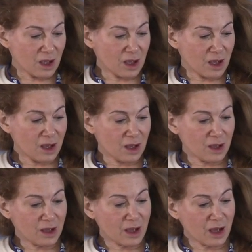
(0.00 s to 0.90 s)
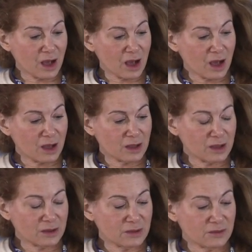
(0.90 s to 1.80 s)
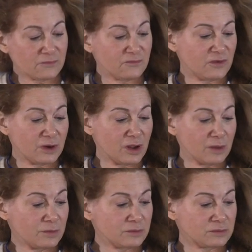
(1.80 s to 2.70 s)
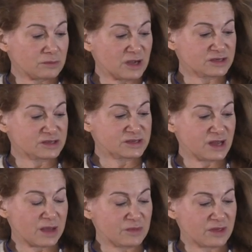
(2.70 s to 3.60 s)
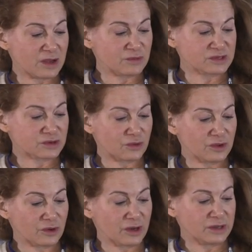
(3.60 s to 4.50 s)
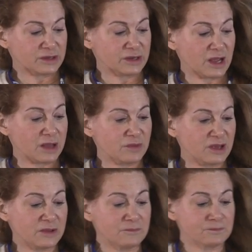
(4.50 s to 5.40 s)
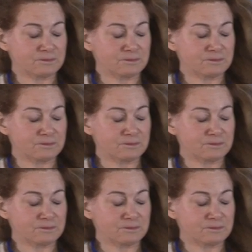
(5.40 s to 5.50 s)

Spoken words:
much the same thing was going on in the Navy.